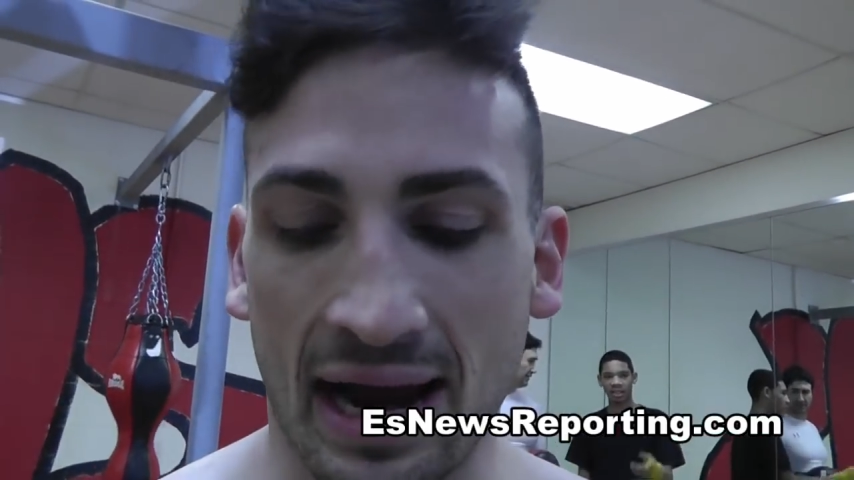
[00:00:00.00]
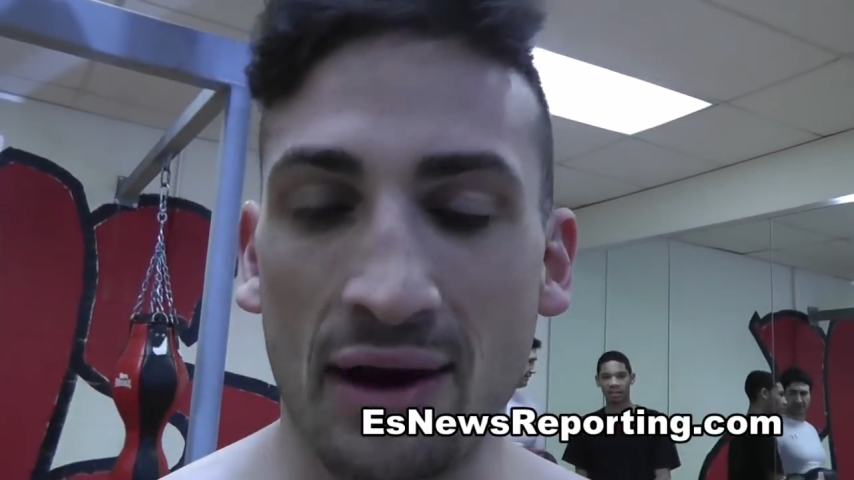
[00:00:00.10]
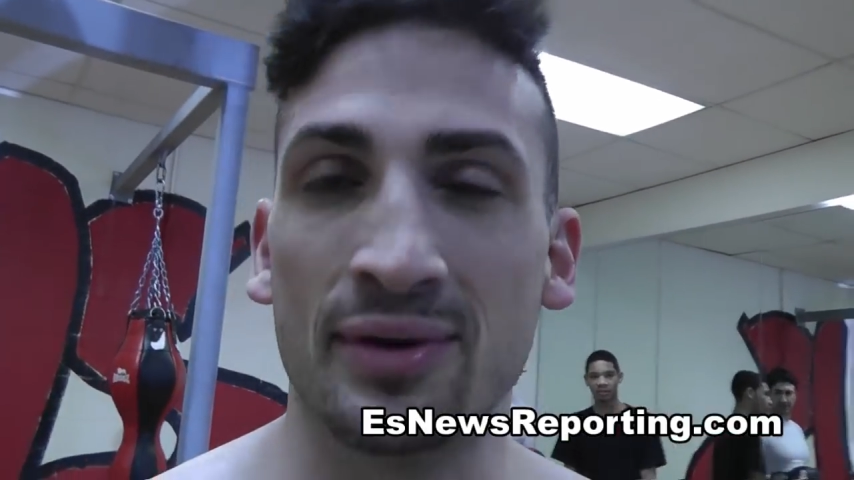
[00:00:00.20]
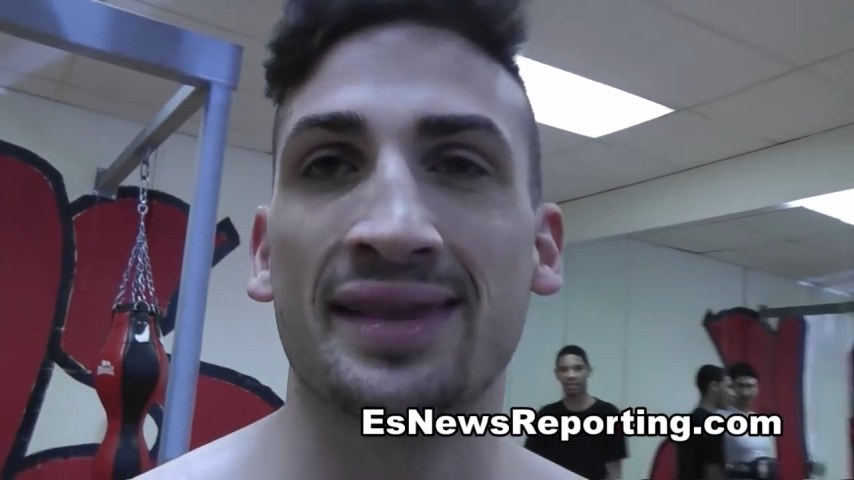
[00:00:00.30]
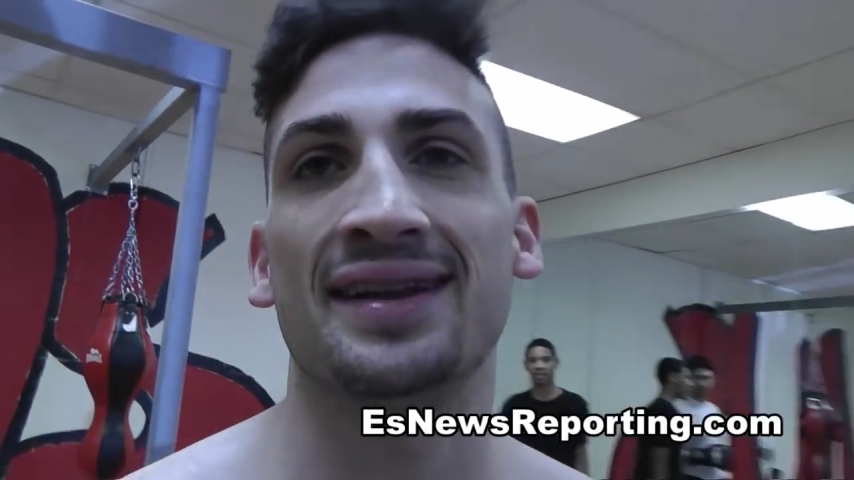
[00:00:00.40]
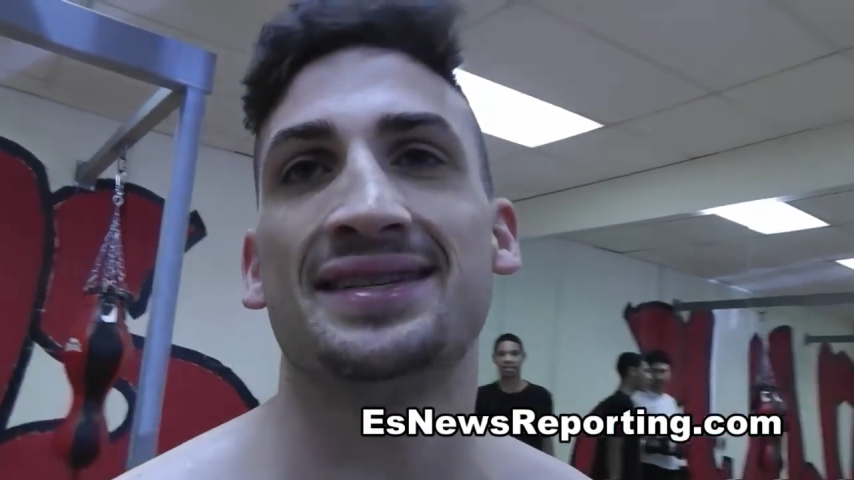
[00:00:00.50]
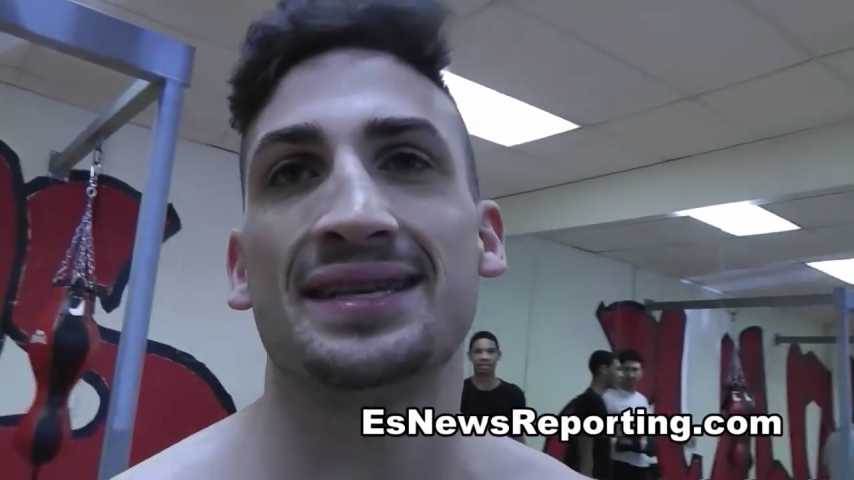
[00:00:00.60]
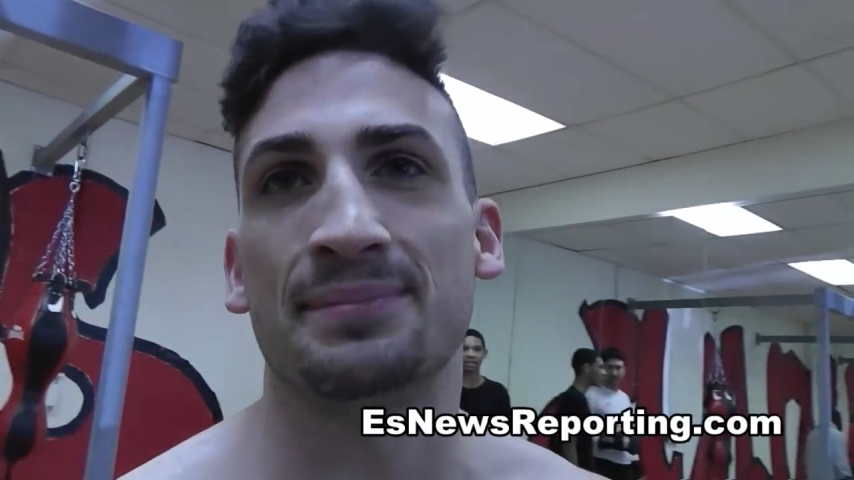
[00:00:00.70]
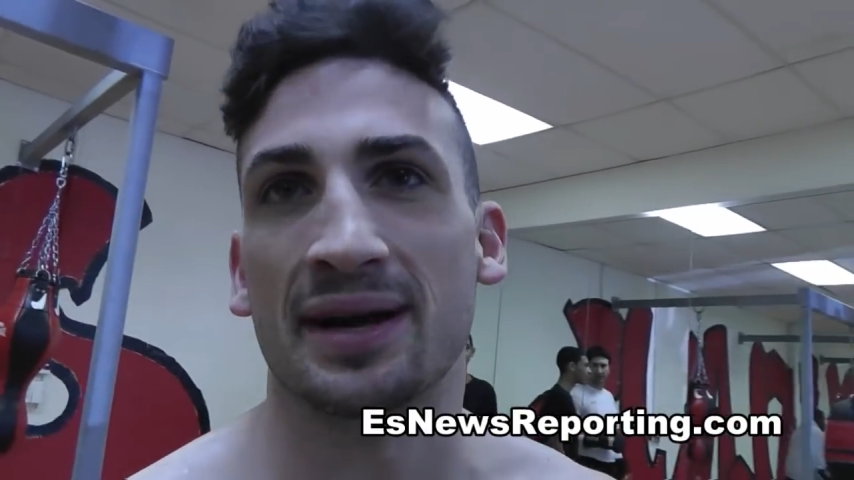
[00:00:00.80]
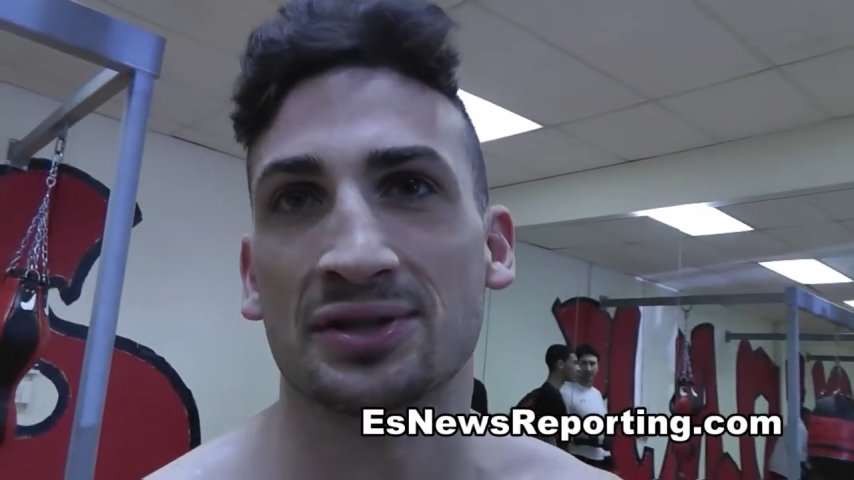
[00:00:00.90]
I, I, went there to
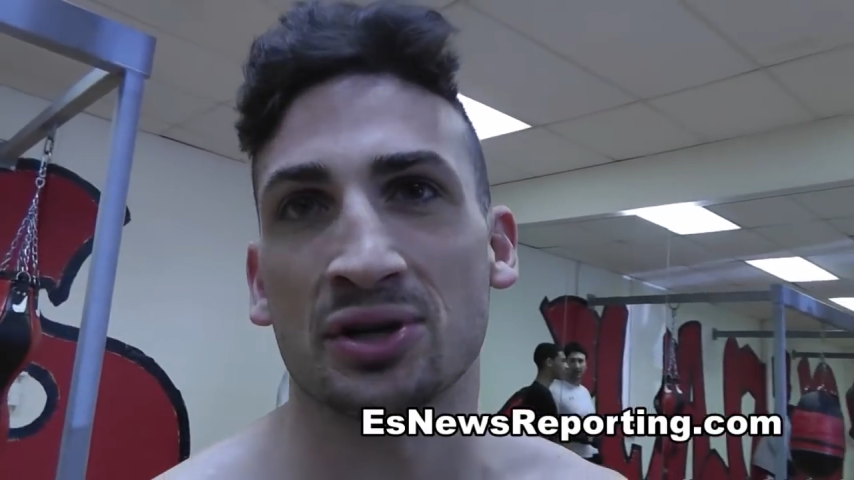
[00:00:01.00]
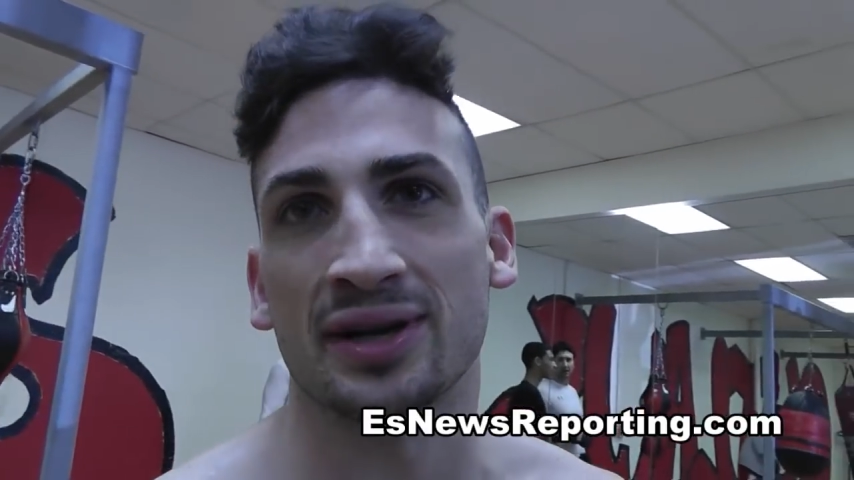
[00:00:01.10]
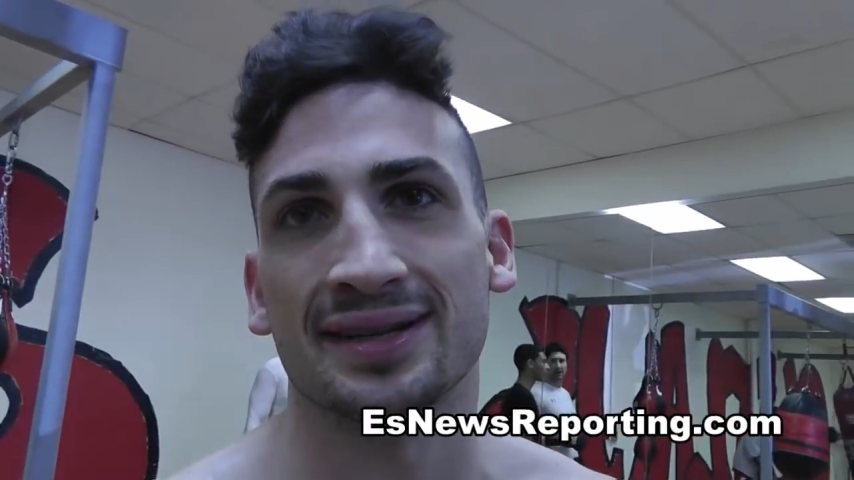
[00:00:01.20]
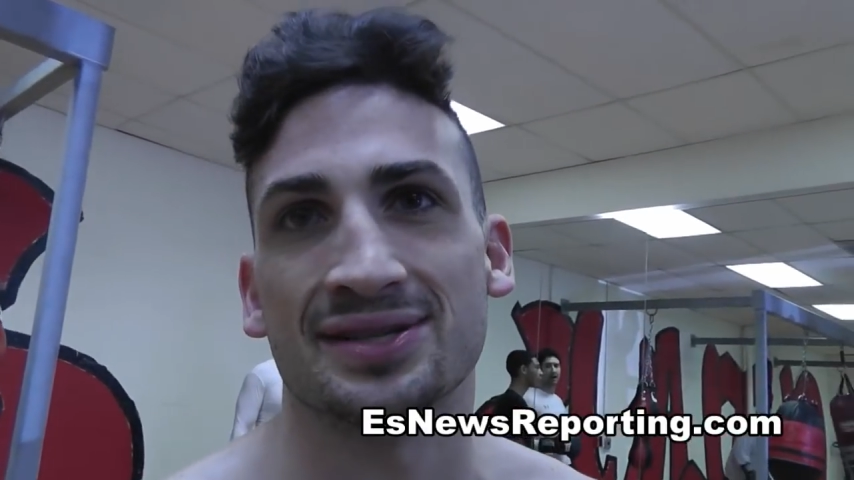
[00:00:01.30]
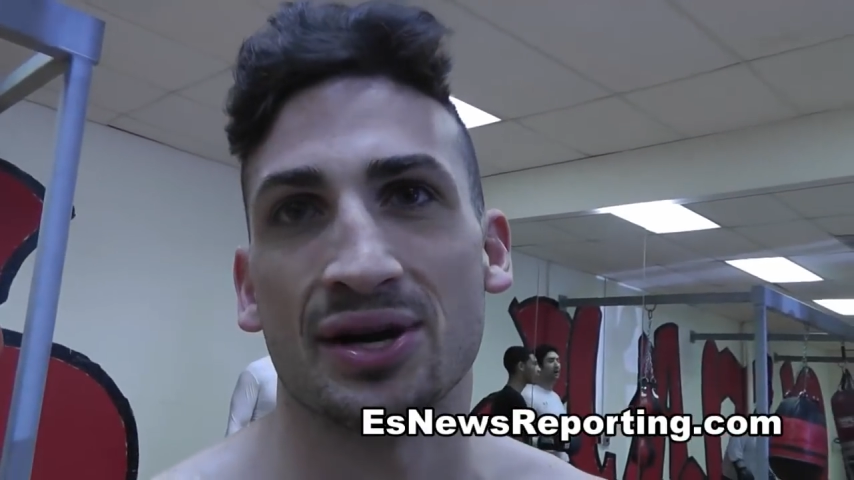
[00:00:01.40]
see Beltran,